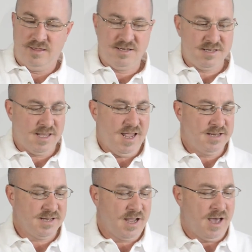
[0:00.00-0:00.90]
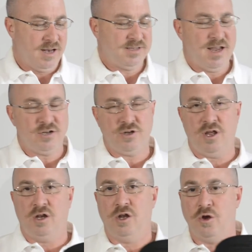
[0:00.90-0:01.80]
This is the case I got. It's
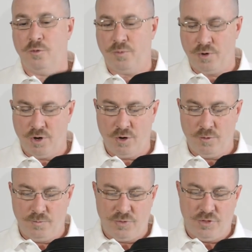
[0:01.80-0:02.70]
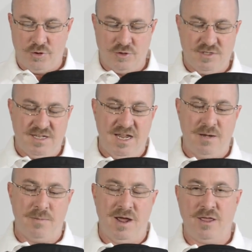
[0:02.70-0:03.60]
actually a Low Pro
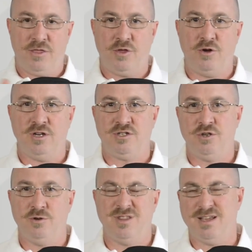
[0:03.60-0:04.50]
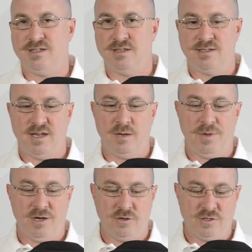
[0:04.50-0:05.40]
13 by 32, and that's in
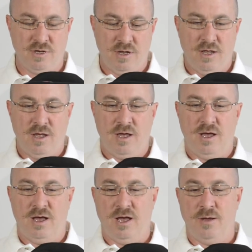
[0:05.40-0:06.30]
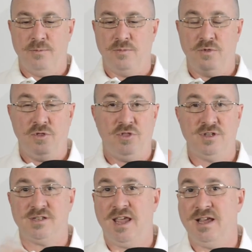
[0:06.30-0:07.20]
centimeters.
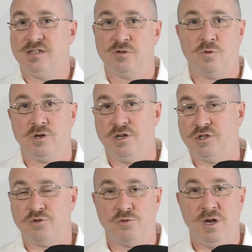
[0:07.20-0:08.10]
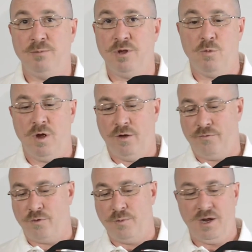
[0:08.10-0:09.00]
This case has worked extremely
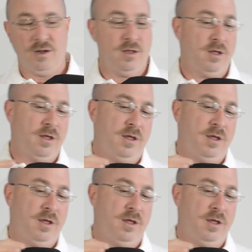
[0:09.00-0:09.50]
well for me.